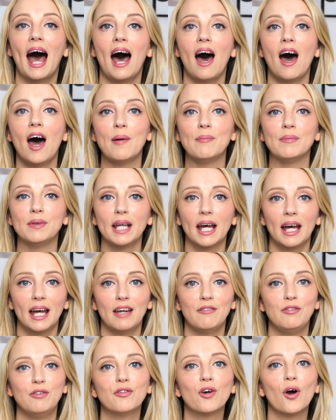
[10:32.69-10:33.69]
Yeah,
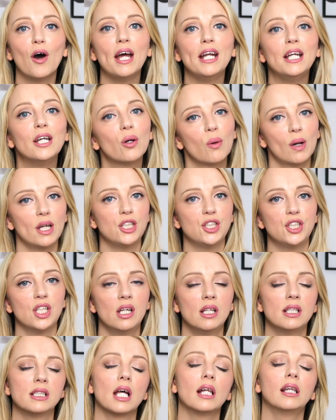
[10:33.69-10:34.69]
if you've got any
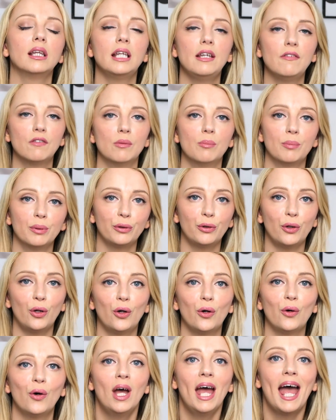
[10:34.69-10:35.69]
questions, leave them
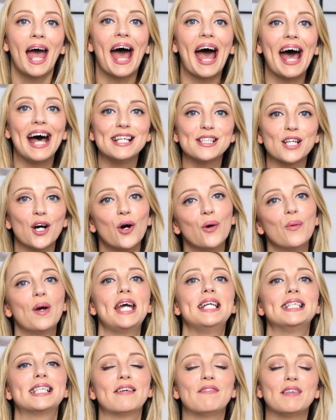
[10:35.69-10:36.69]
below. As
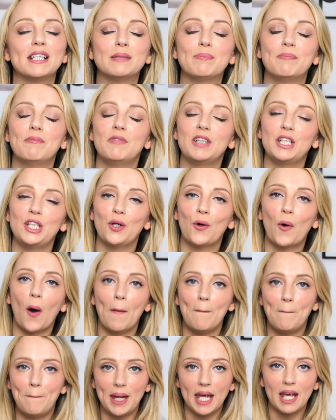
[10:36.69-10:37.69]
always, give this video
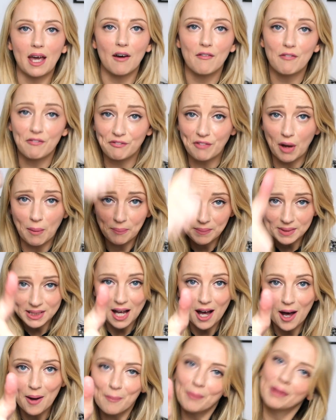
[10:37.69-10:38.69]
a big thumbs
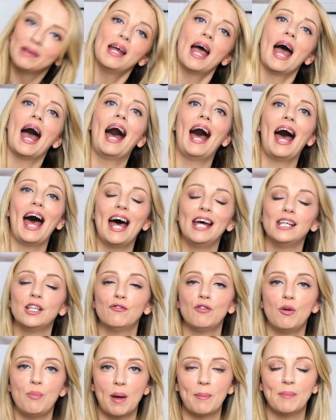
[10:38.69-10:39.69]
up
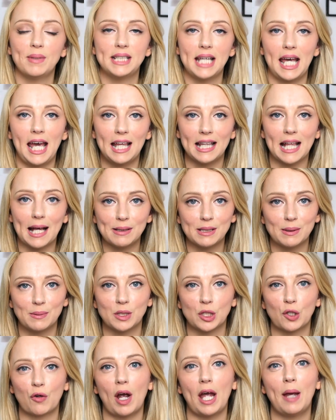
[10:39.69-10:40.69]
and remember to hit that
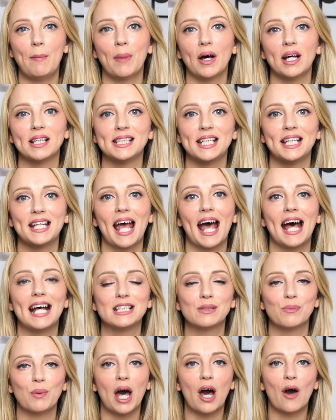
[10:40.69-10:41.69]
subscribe button
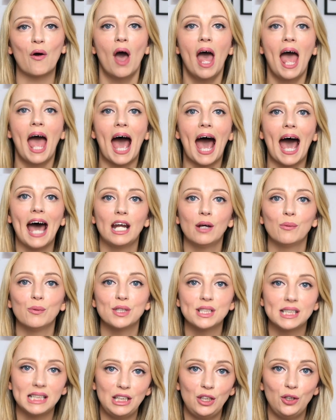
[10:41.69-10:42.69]
as well, and I
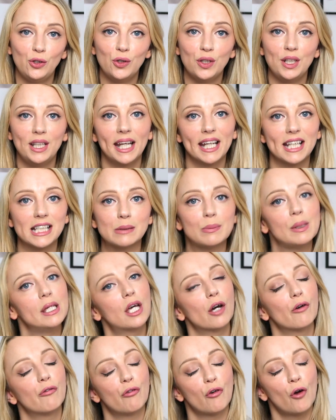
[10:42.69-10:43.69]
will see you next
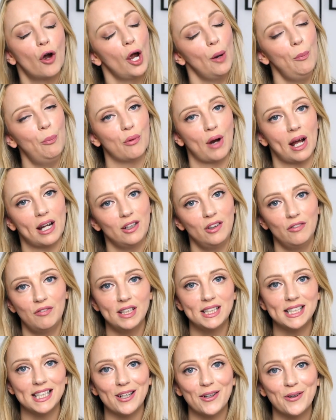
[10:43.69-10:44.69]
week for a brand new
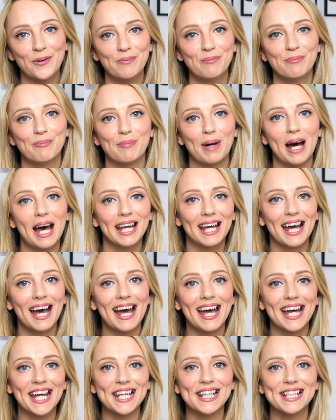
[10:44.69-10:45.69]
video.
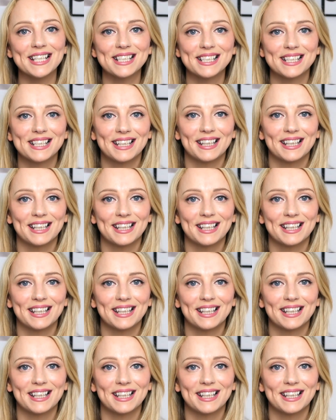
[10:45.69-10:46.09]
Bye